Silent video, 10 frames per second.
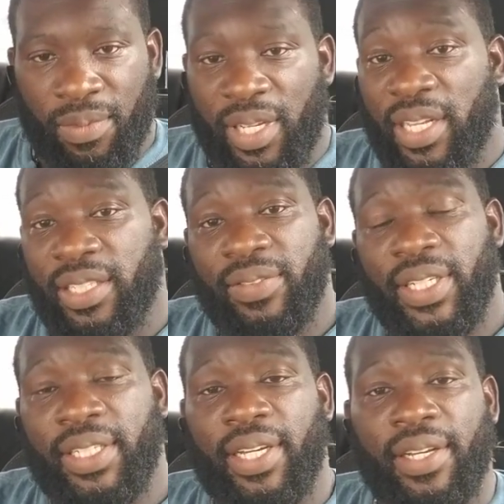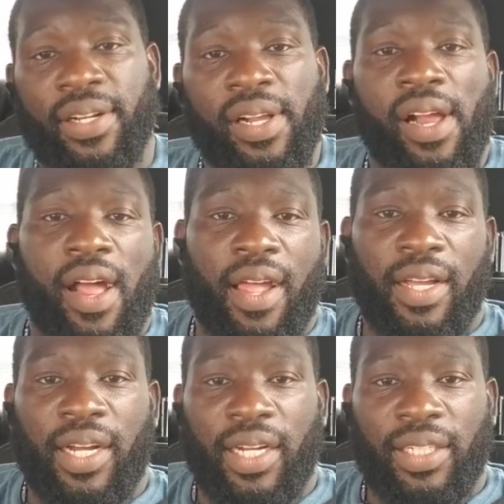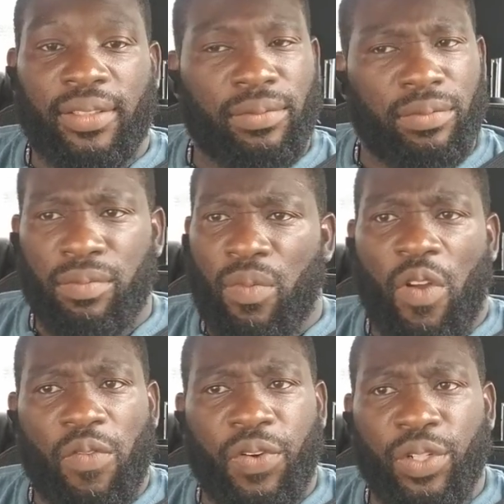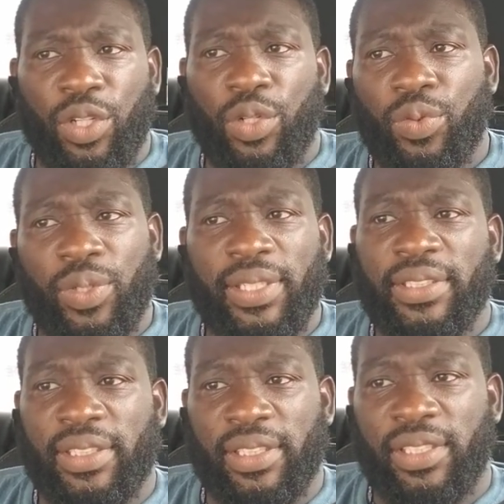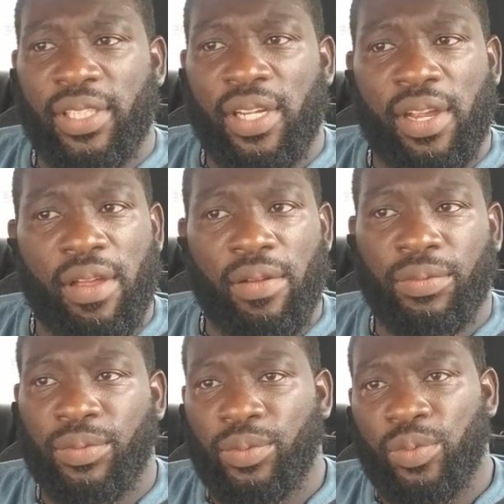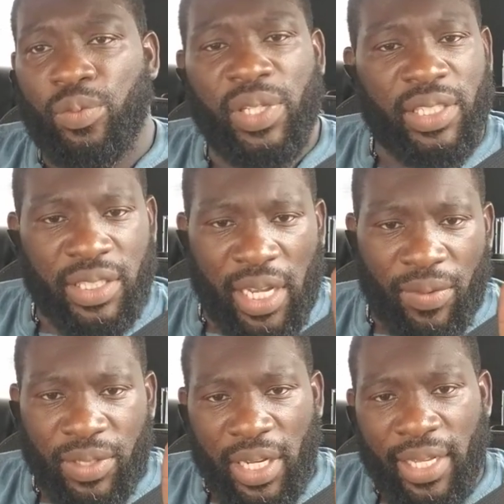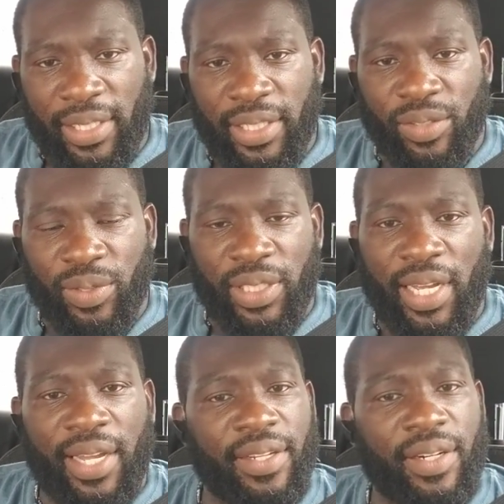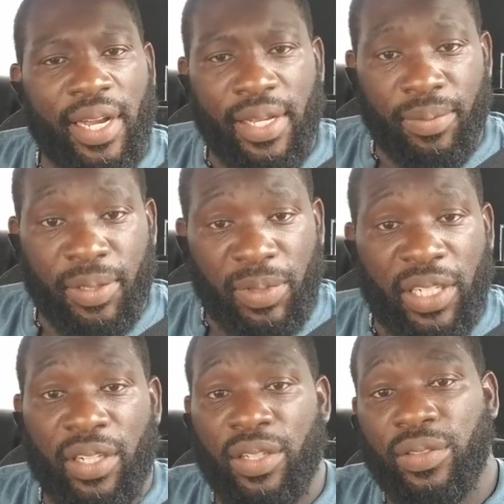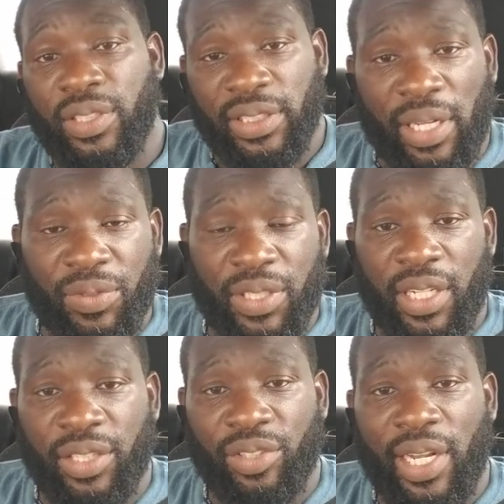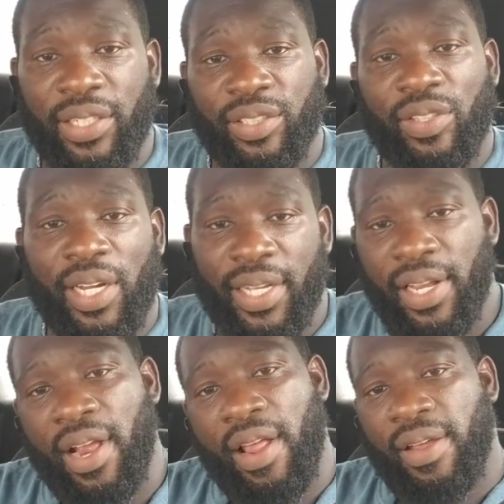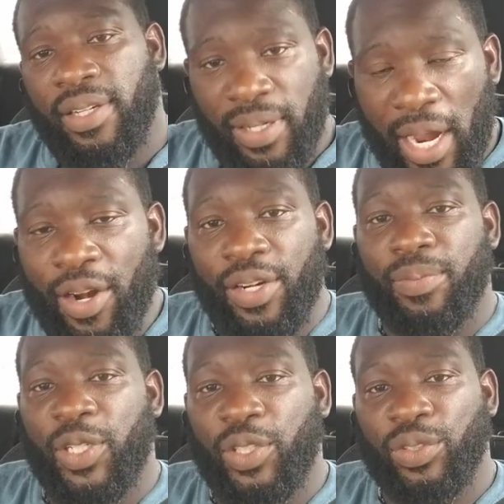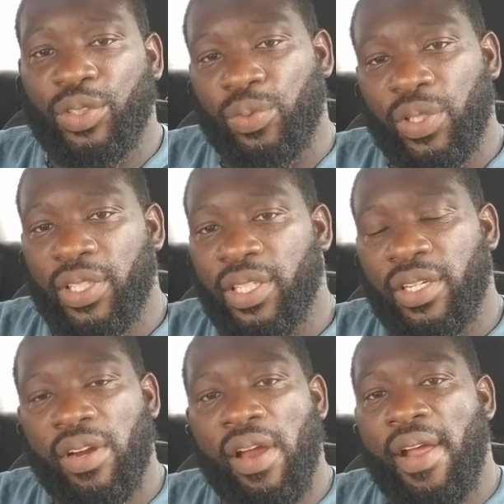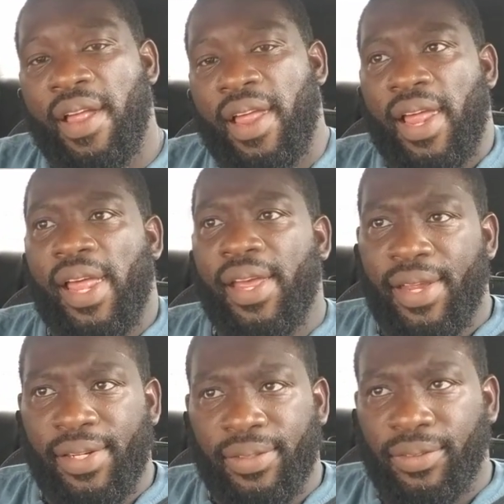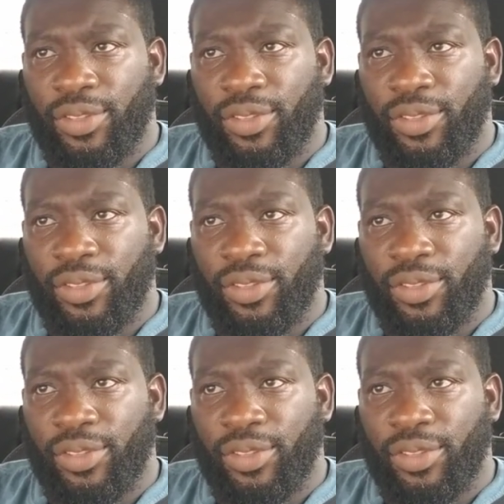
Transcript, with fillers: I'll leave it at that. Uh, for no reason, man, this guy was like this when he got here. I helped him get on because I was a contractor, so I hired him on to work here. And